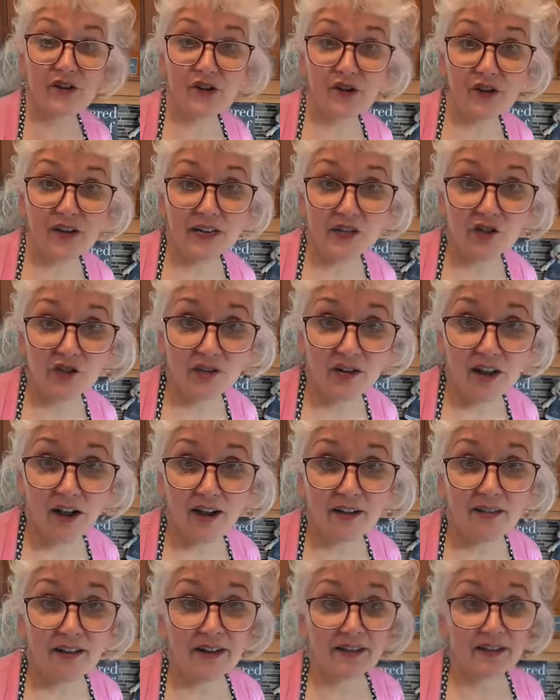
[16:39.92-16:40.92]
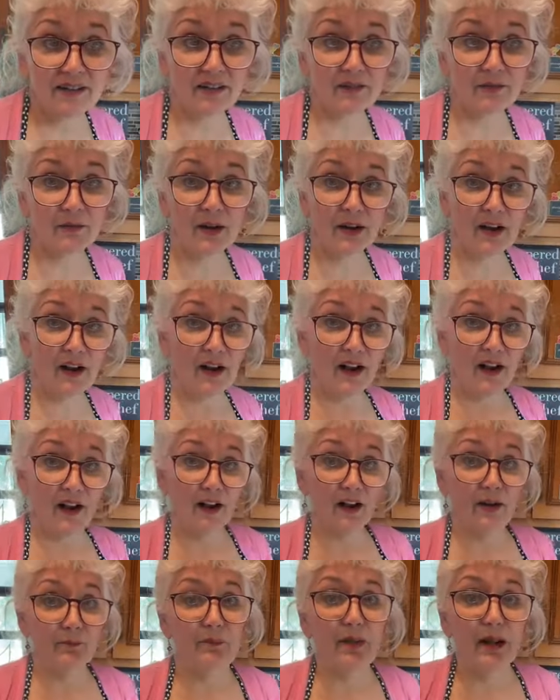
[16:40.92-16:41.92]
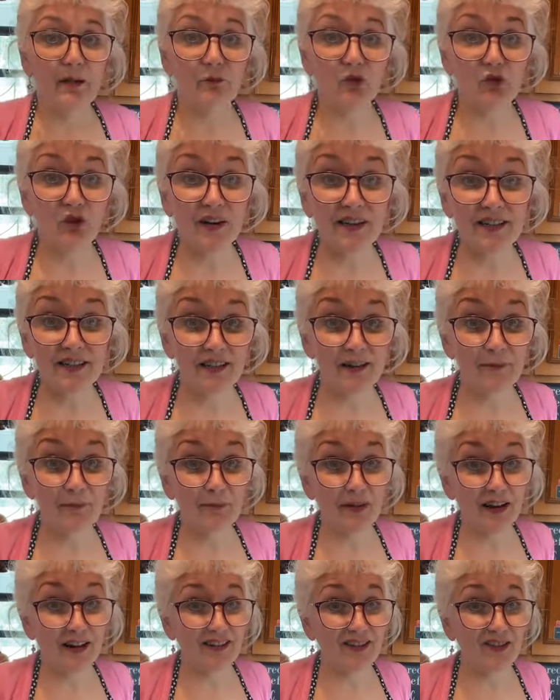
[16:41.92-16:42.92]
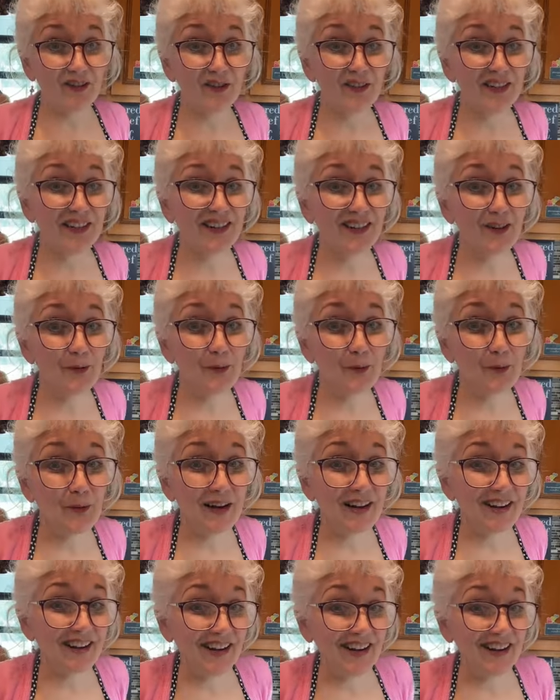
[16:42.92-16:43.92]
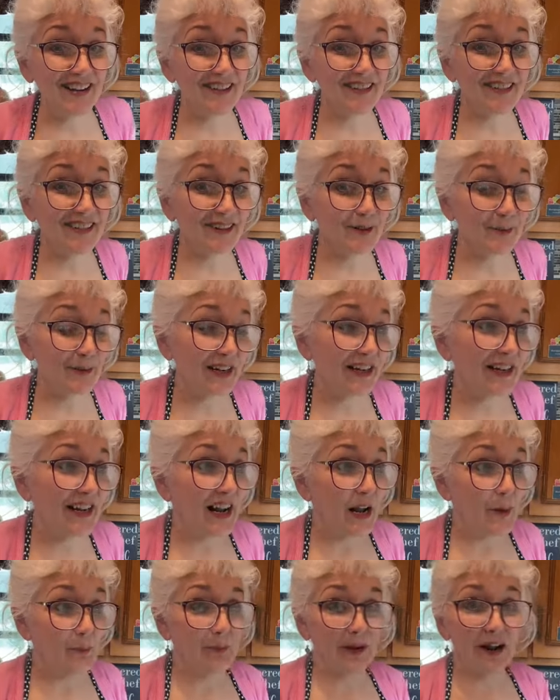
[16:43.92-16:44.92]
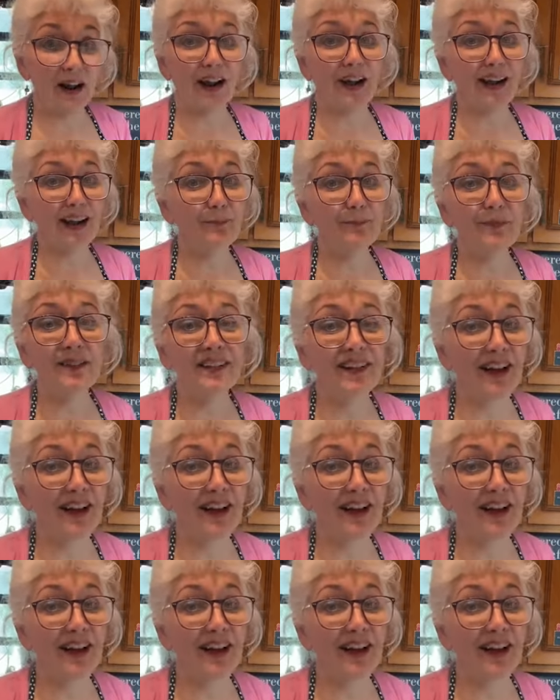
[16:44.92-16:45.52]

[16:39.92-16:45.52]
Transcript: in your kitchen. I like to, um, I'm trying to uh, lose a little bit of weight. I gained a little bit, but I am